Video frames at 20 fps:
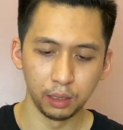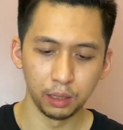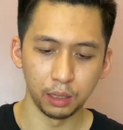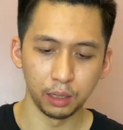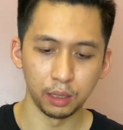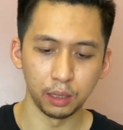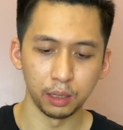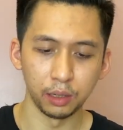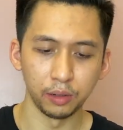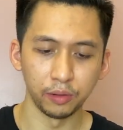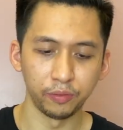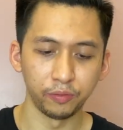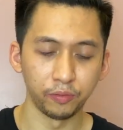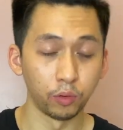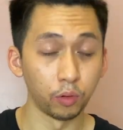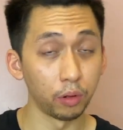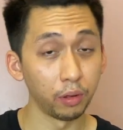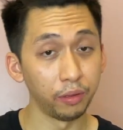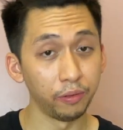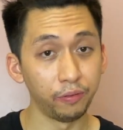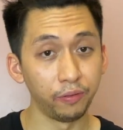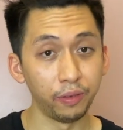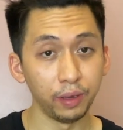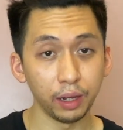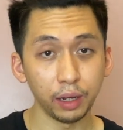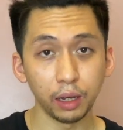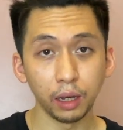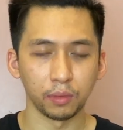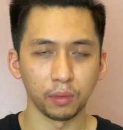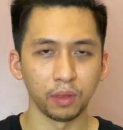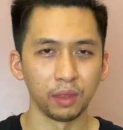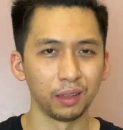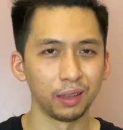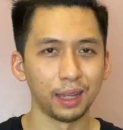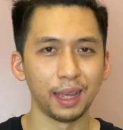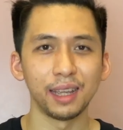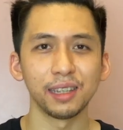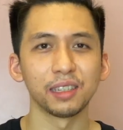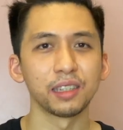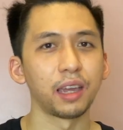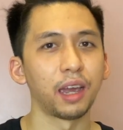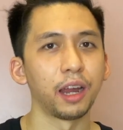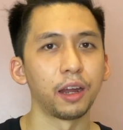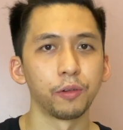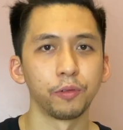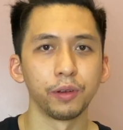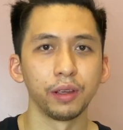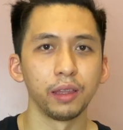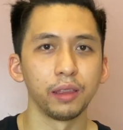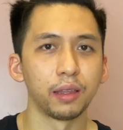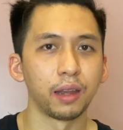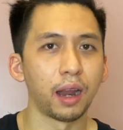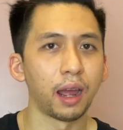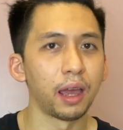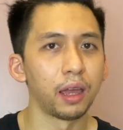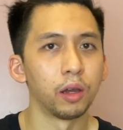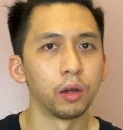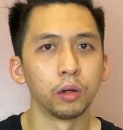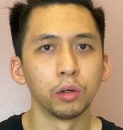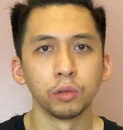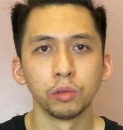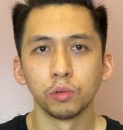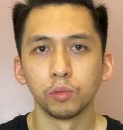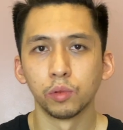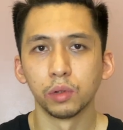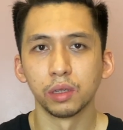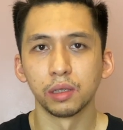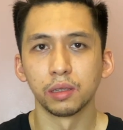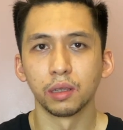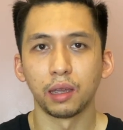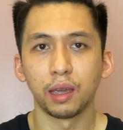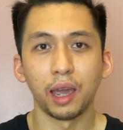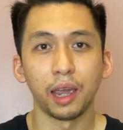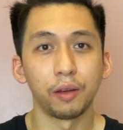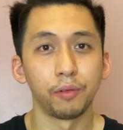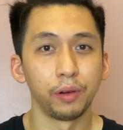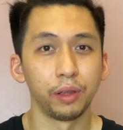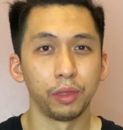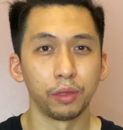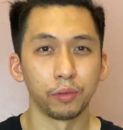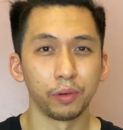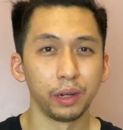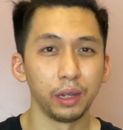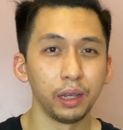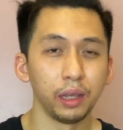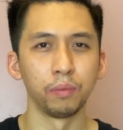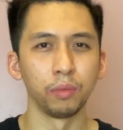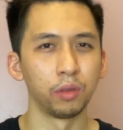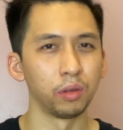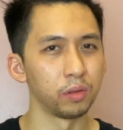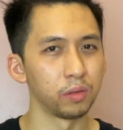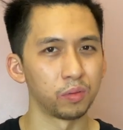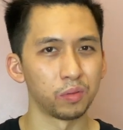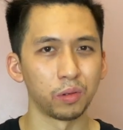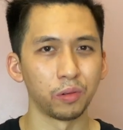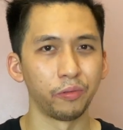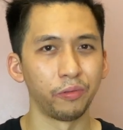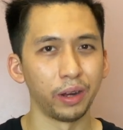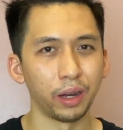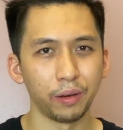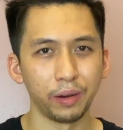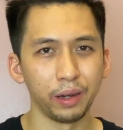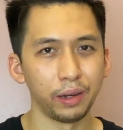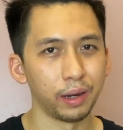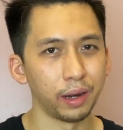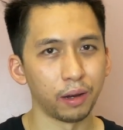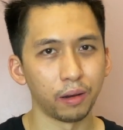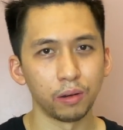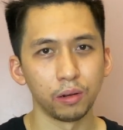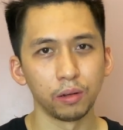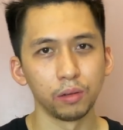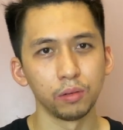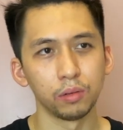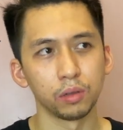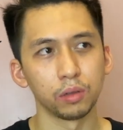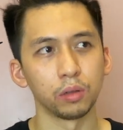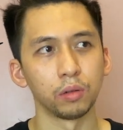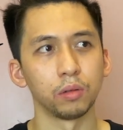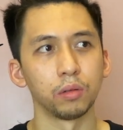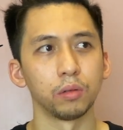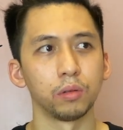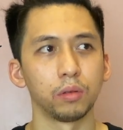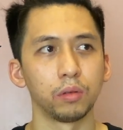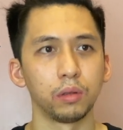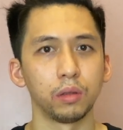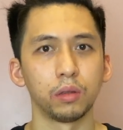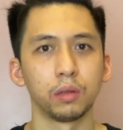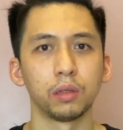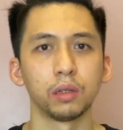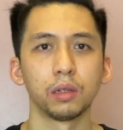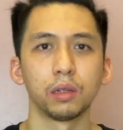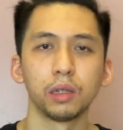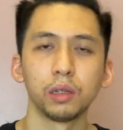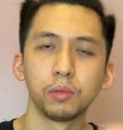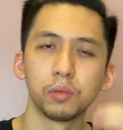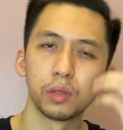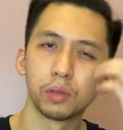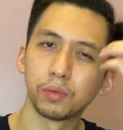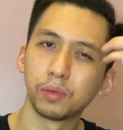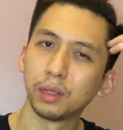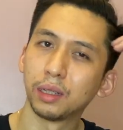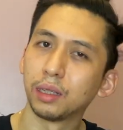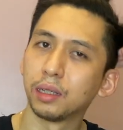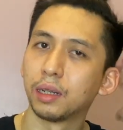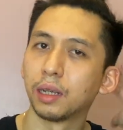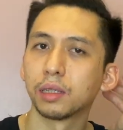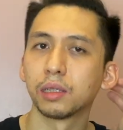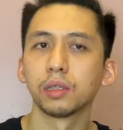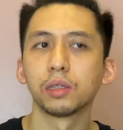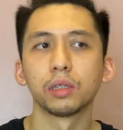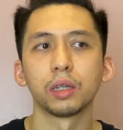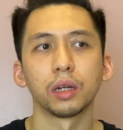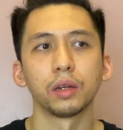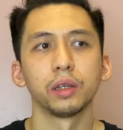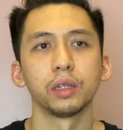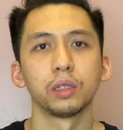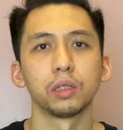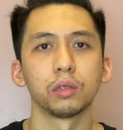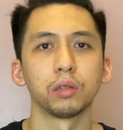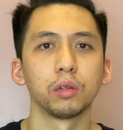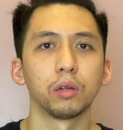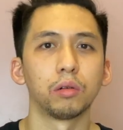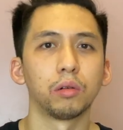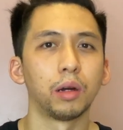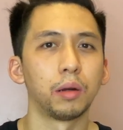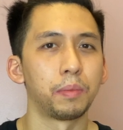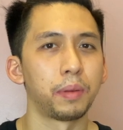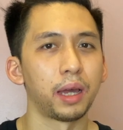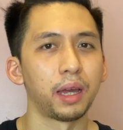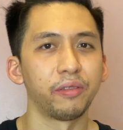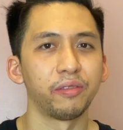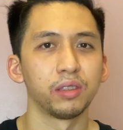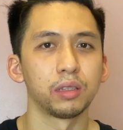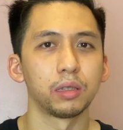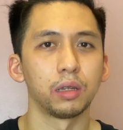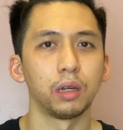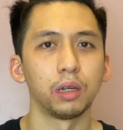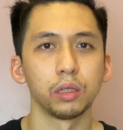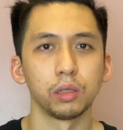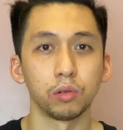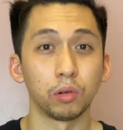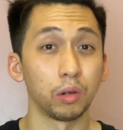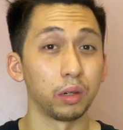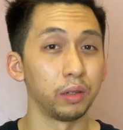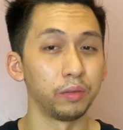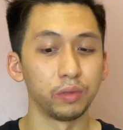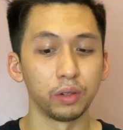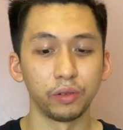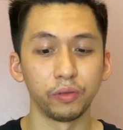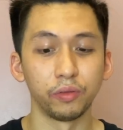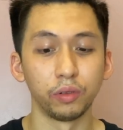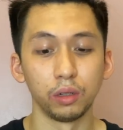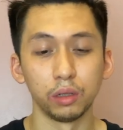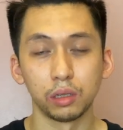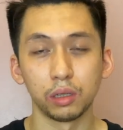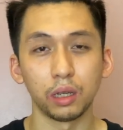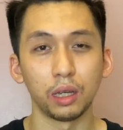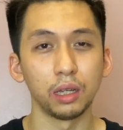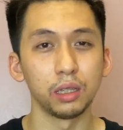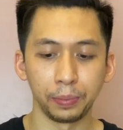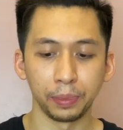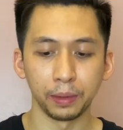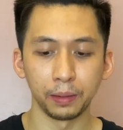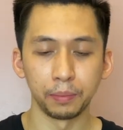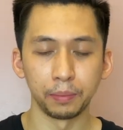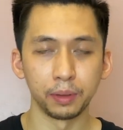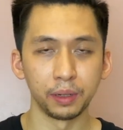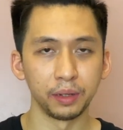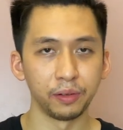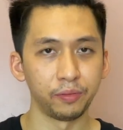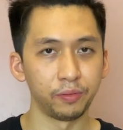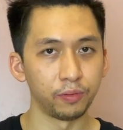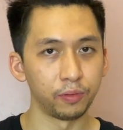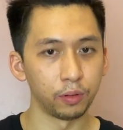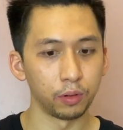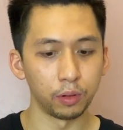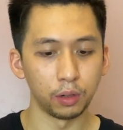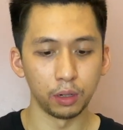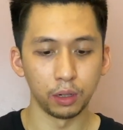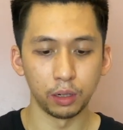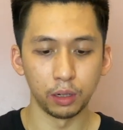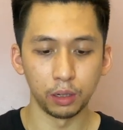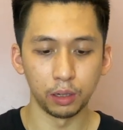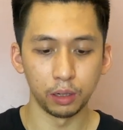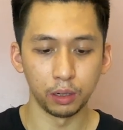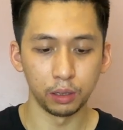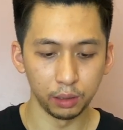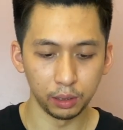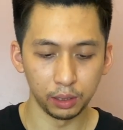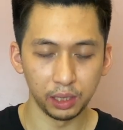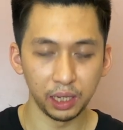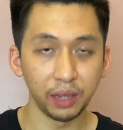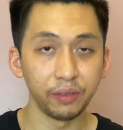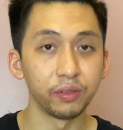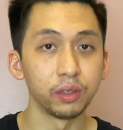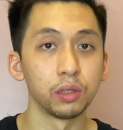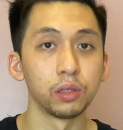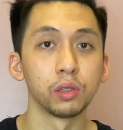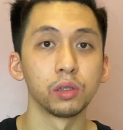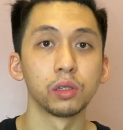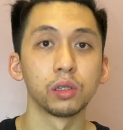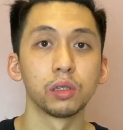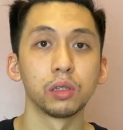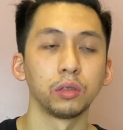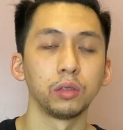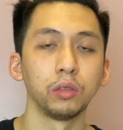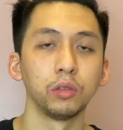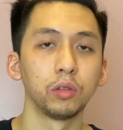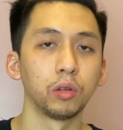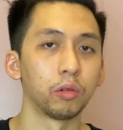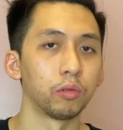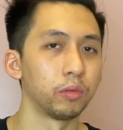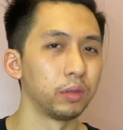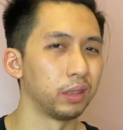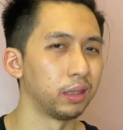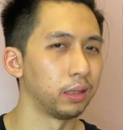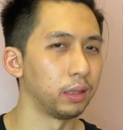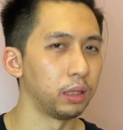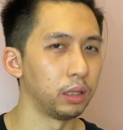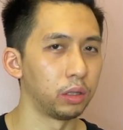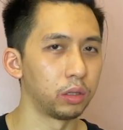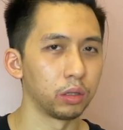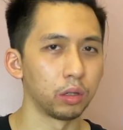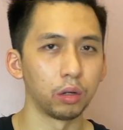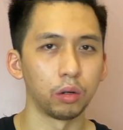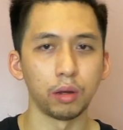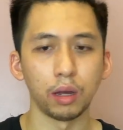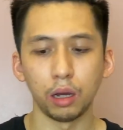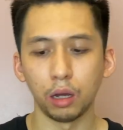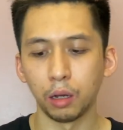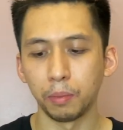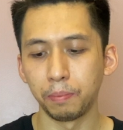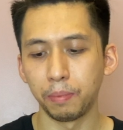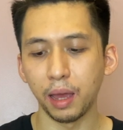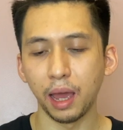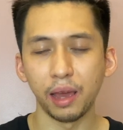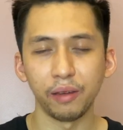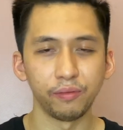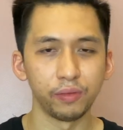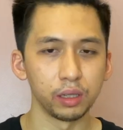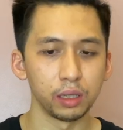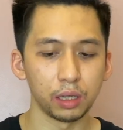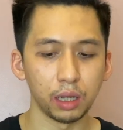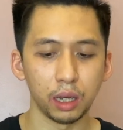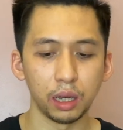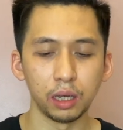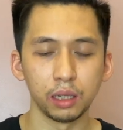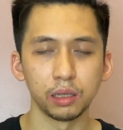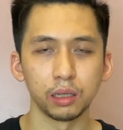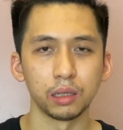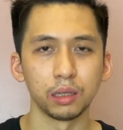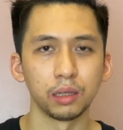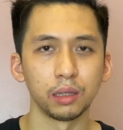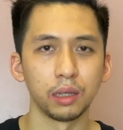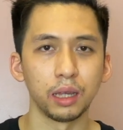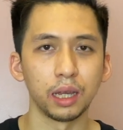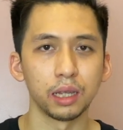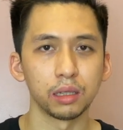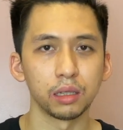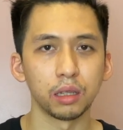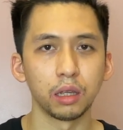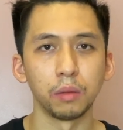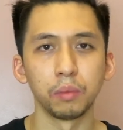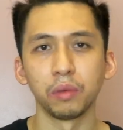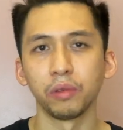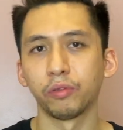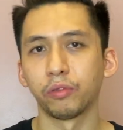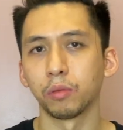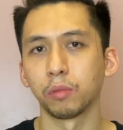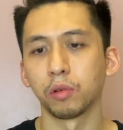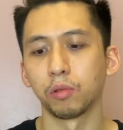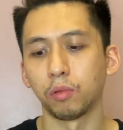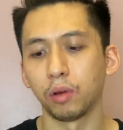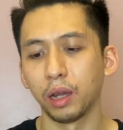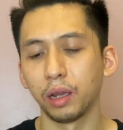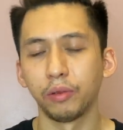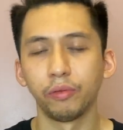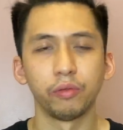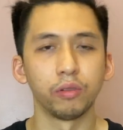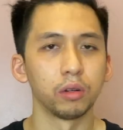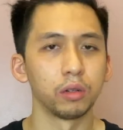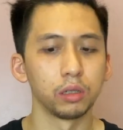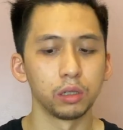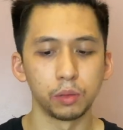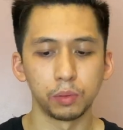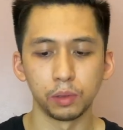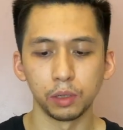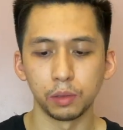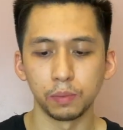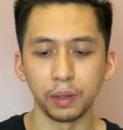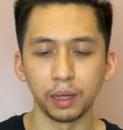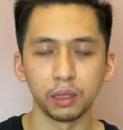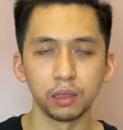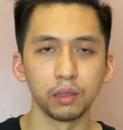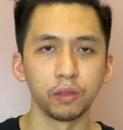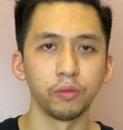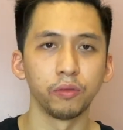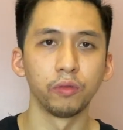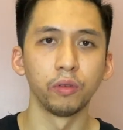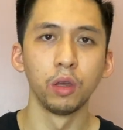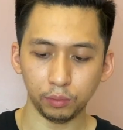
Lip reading: For the fit, the last Kyrie that I owned was the Kyrie 3. Those were very narrow, so it was really necessary to go up half a size or even a full size. But for the 7s, you don't really need to go up half a size, and that's coming from a wide footer's perspective.